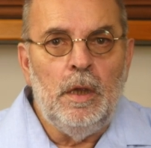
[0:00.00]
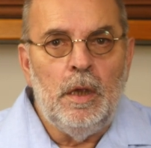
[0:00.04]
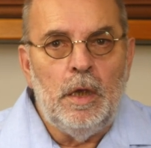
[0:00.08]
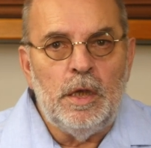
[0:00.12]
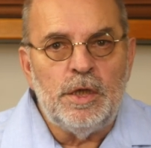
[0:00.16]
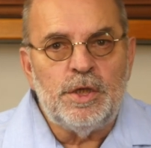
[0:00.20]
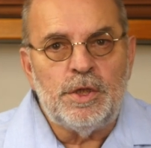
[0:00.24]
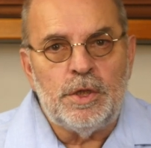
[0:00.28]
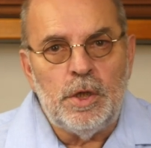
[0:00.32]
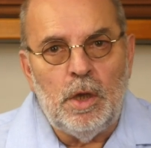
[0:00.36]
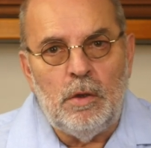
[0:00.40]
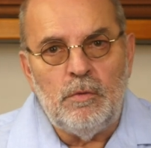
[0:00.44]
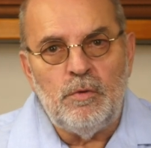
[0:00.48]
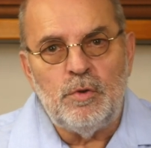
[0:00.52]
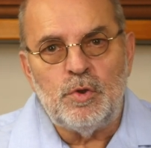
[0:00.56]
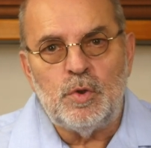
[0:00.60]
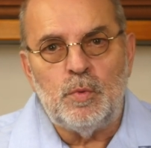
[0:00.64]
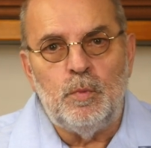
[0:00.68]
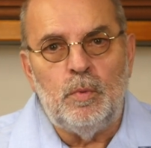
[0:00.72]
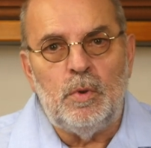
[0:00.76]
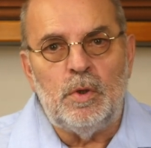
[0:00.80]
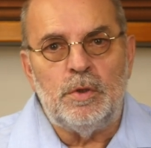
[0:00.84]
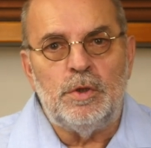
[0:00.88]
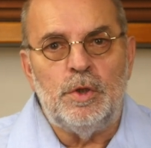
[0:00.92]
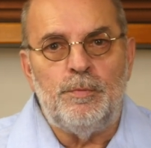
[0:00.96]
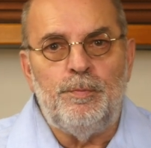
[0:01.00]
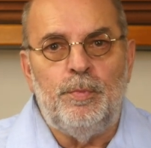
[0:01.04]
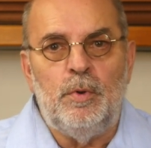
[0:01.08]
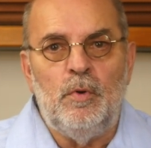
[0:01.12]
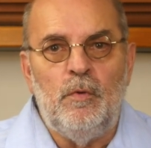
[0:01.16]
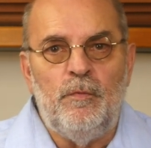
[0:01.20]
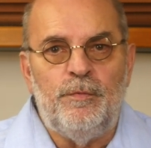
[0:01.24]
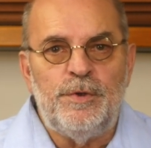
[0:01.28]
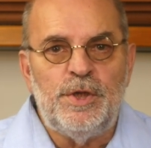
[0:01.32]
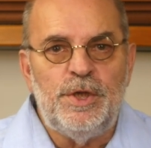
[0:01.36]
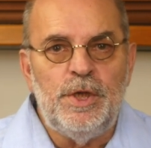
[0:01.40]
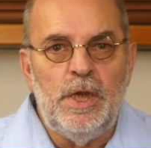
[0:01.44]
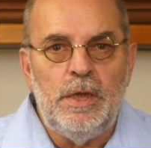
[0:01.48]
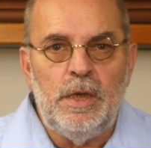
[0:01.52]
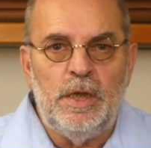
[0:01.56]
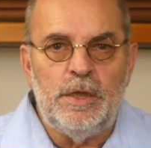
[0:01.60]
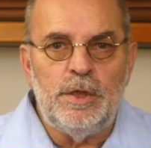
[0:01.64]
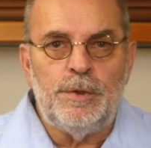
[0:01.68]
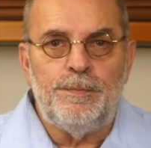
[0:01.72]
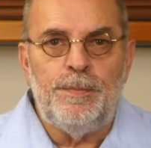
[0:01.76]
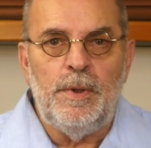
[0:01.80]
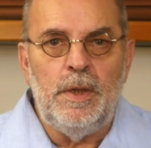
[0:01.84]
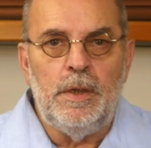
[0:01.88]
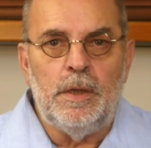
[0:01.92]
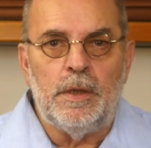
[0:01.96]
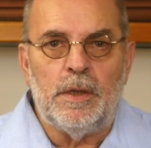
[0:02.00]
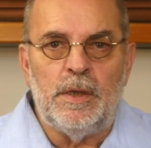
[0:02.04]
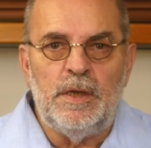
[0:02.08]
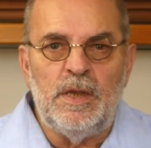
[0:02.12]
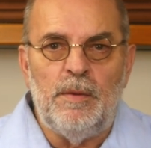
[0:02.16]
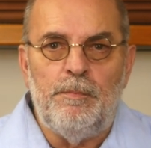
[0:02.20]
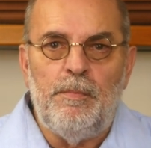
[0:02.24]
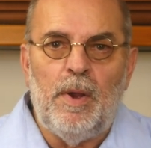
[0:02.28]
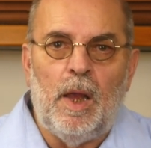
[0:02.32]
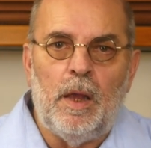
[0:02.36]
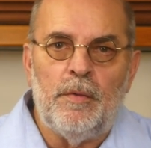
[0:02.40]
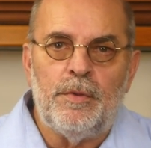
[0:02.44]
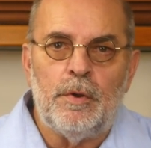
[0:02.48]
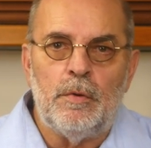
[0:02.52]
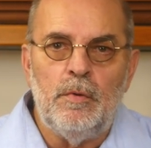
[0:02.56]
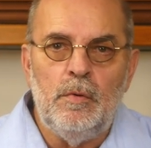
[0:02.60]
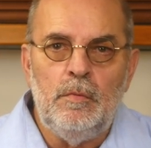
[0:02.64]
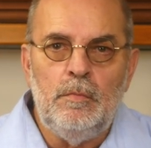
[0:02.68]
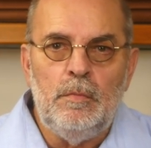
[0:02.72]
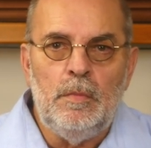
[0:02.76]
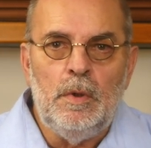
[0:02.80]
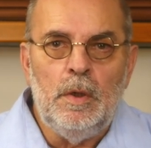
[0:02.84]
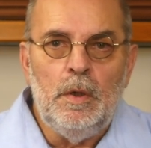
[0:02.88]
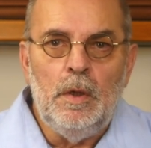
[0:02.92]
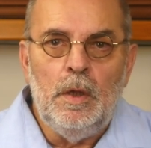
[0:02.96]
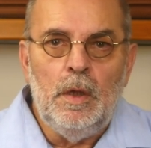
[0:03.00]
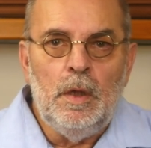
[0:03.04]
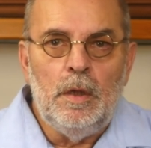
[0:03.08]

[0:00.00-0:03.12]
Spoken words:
a Sonos waterproof ceiling speaker in the bathroom,